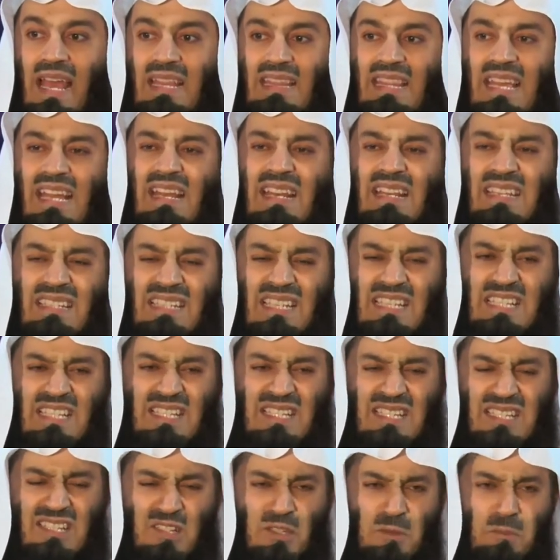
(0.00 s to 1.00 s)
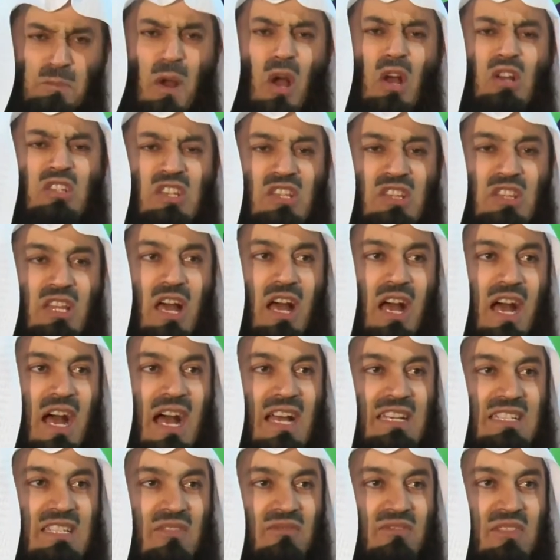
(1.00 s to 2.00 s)
there is a spot in the
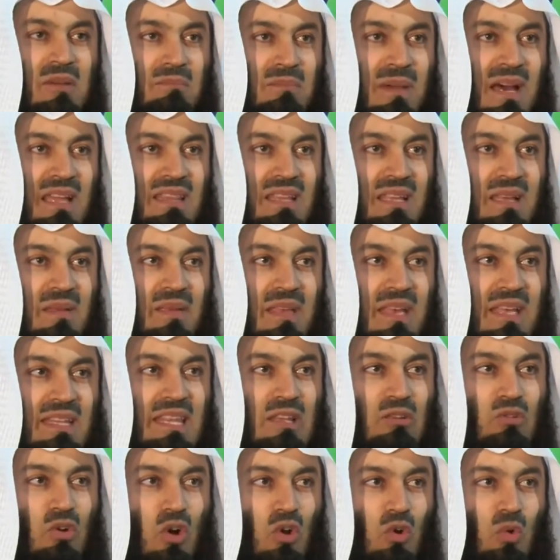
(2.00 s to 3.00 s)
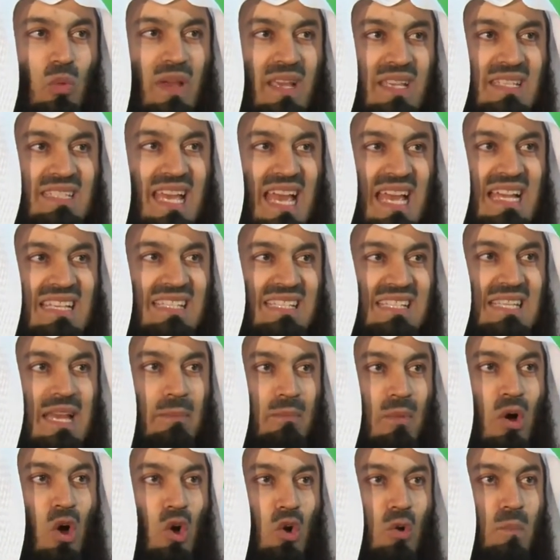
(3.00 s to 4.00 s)
heart of the mother that always has
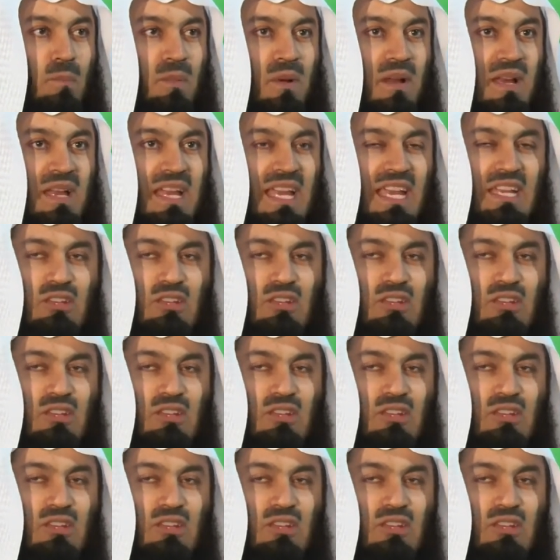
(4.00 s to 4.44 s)
some hope.